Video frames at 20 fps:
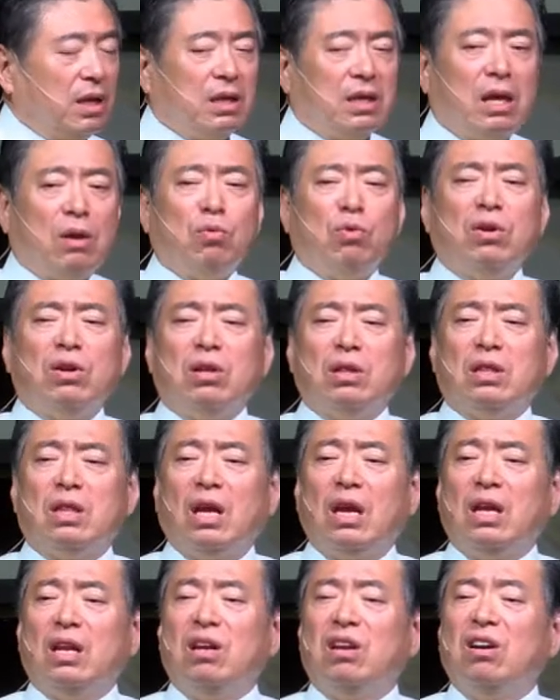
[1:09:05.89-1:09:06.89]
They were
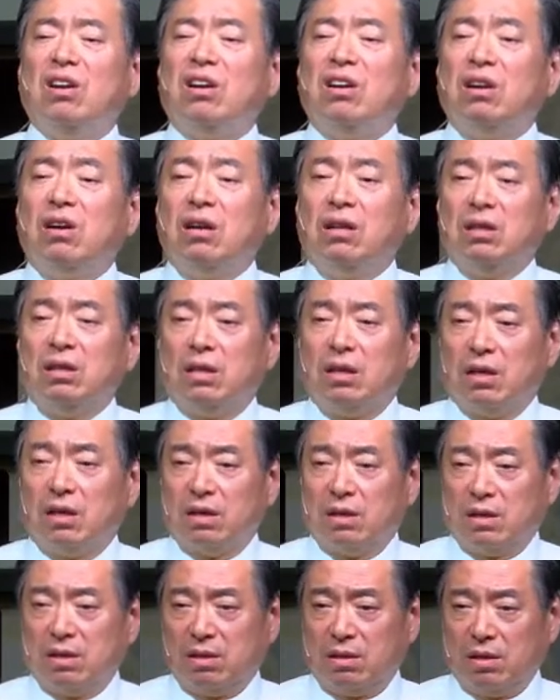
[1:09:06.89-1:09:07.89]
they learned.
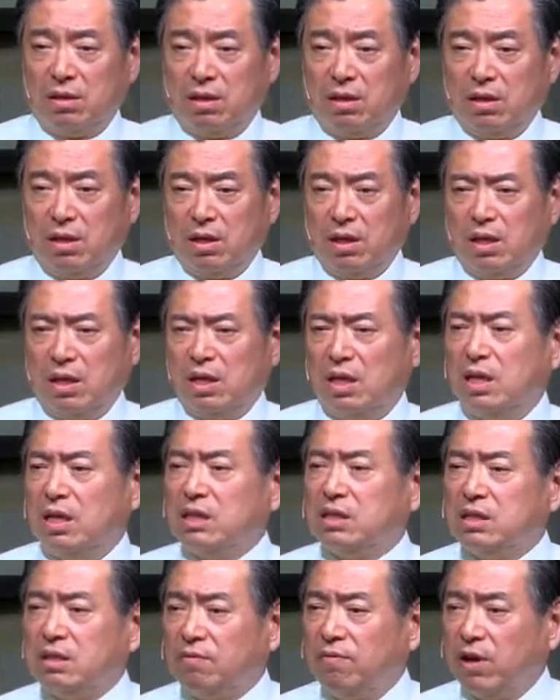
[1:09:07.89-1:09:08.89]

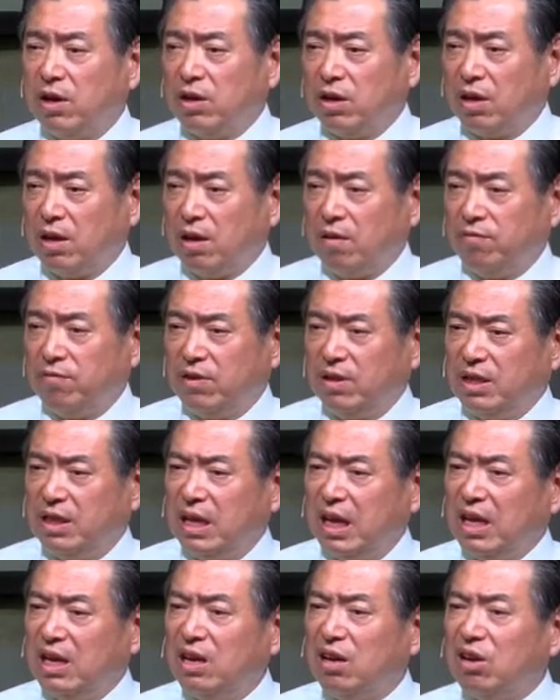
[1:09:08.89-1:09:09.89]
Listen very carefully.
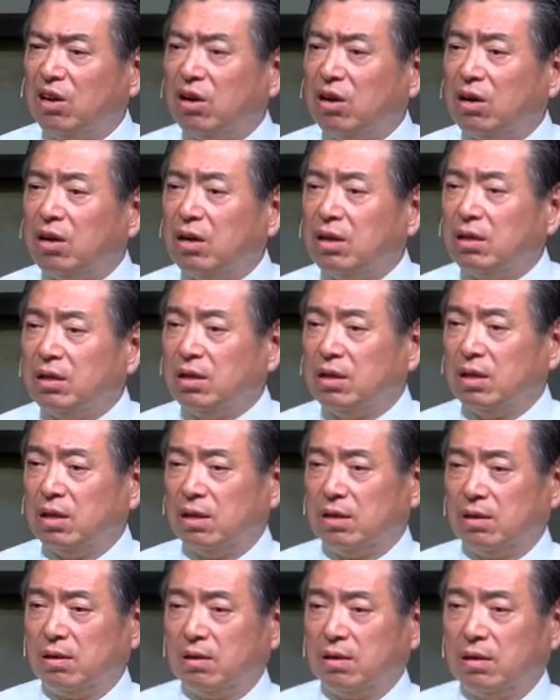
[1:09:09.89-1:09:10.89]
They learned.
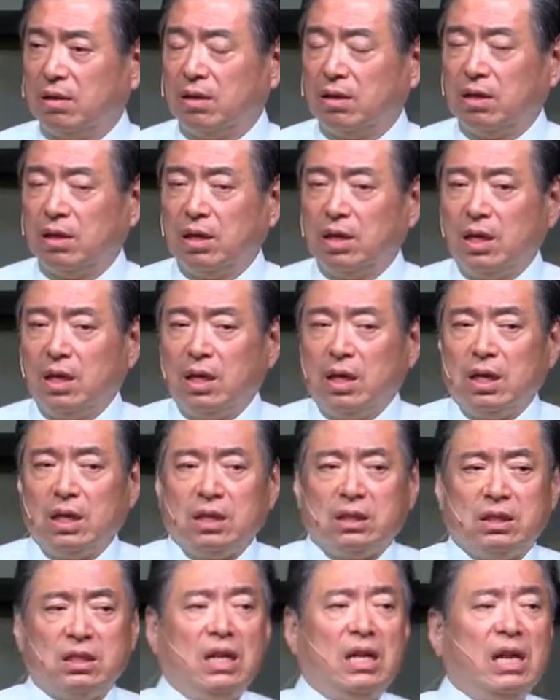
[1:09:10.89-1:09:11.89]

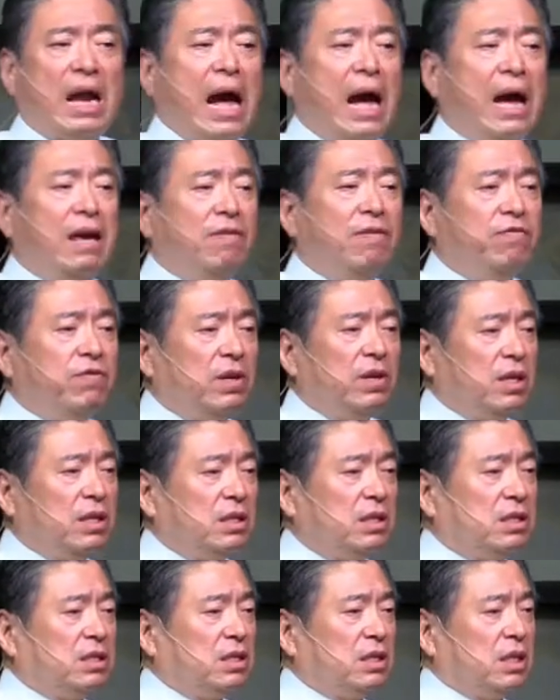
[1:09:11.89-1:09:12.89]
See, life
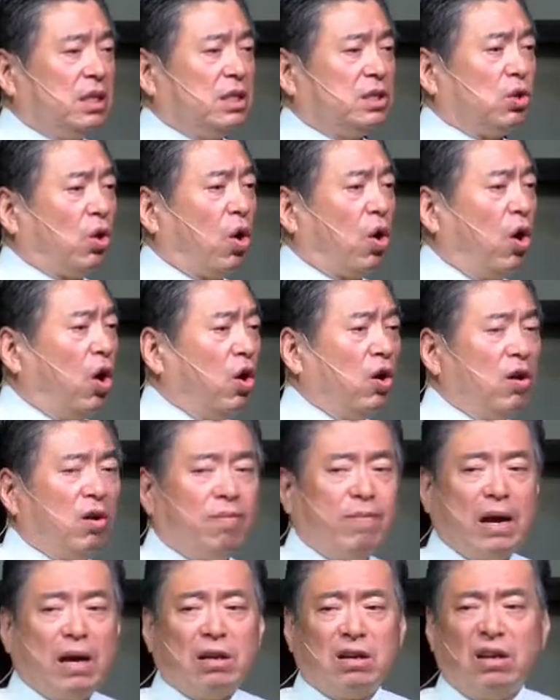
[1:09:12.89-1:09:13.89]
is, is all
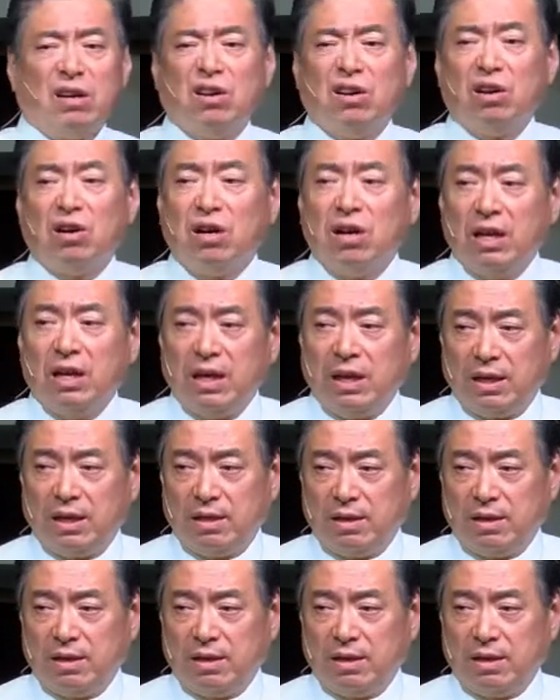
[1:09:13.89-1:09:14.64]
about learning.